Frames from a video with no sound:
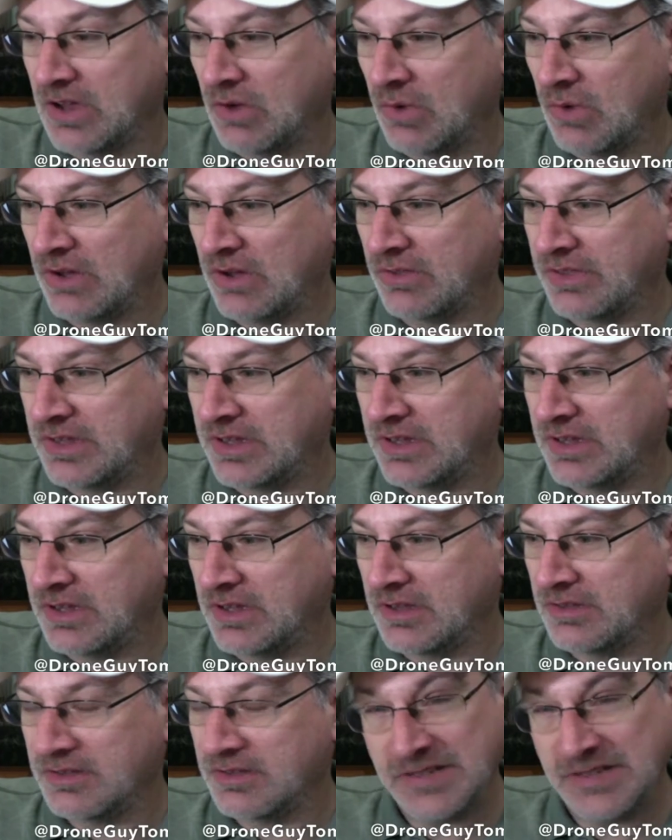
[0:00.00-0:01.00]
Well, the,
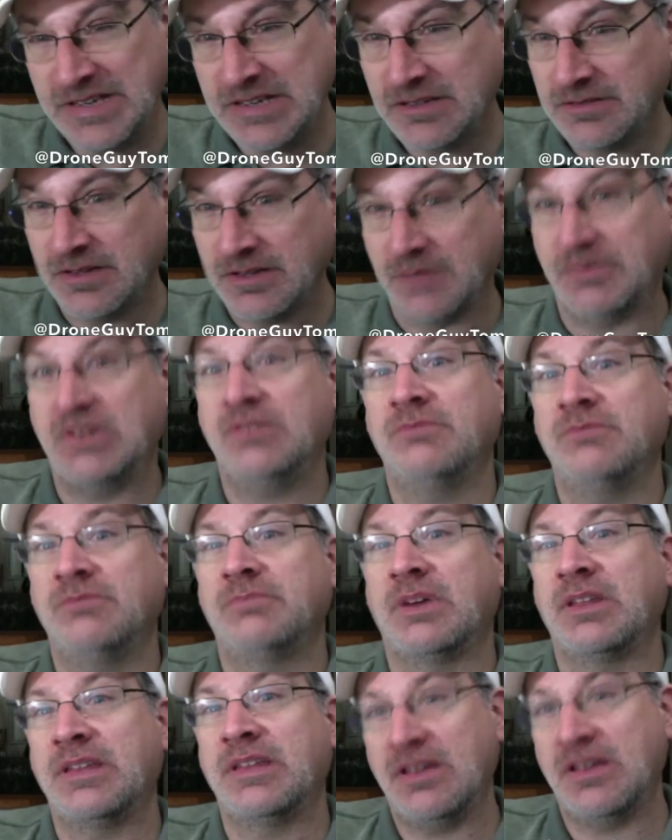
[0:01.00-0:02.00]
uh, the legal limit
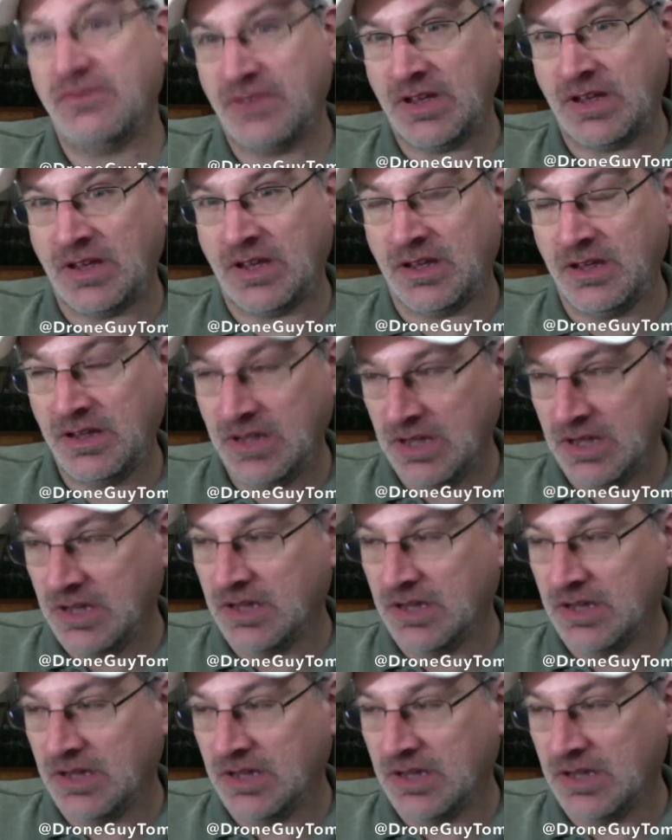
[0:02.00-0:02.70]
by the FAA